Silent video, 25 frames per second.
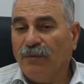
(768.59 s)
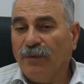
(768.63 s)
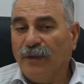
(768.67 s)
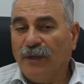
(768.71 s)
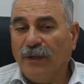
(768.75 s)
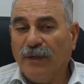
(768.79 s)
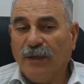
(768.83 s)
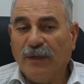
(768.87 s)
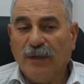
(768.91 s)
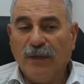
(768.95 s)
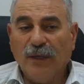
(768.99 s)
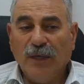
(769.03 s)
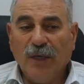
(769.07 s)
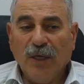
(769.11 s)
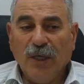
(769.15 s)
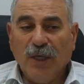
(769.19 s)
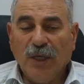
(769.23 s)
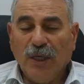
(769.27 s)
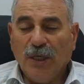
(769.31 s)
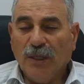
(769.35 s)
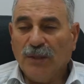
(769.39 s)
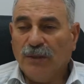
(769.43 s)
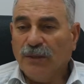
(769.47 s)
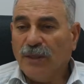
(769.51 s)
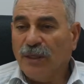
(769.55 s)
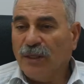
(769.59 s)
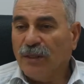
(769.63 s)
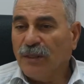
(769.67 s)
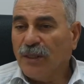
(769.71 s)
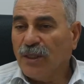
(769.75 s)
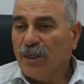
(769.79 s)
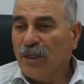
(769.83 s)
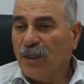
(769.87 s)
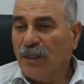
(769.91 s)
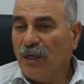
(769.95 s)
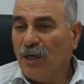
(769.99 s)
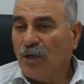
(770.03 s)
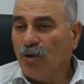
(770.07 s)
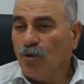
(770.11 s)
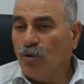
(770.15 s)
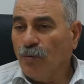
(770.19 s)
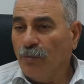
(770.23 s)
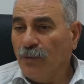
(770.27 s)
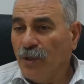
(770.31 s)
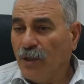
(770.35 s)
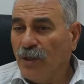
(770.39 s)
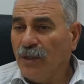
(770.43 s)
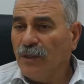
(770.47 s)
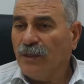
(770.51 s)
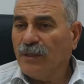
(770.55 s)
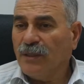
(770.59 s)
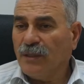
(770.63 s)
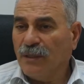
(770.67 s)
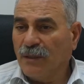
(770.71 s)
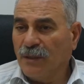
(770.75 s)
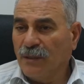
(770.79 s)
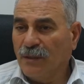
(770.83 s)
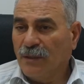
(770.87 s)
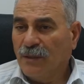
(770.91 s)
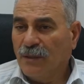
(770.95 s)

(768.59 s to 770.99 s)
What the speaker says: the international community.